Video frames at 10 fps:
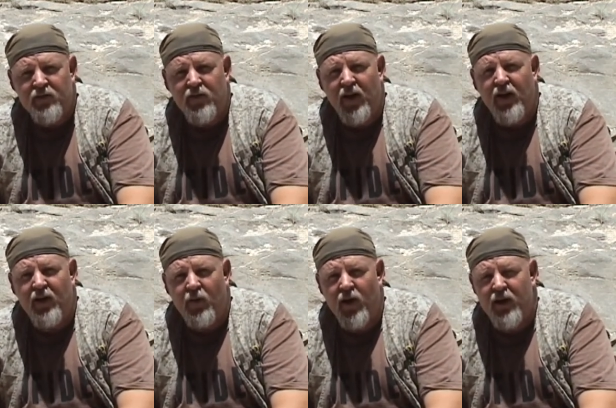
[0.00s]
thing,
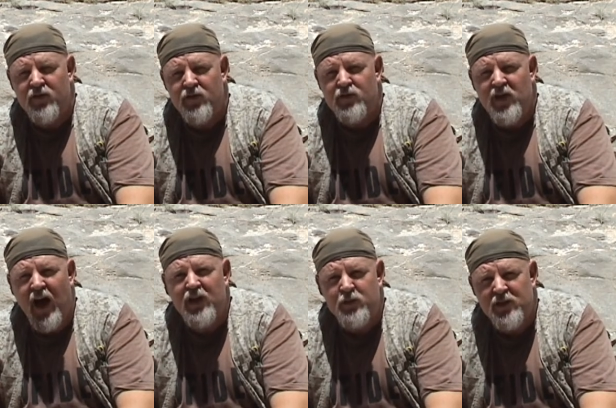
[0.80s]
a way to
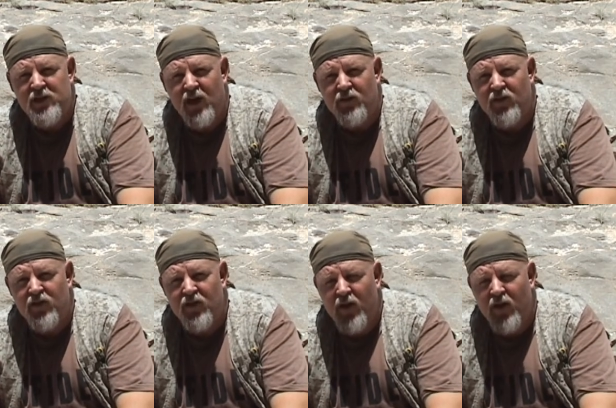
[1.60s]
challenge myself to see if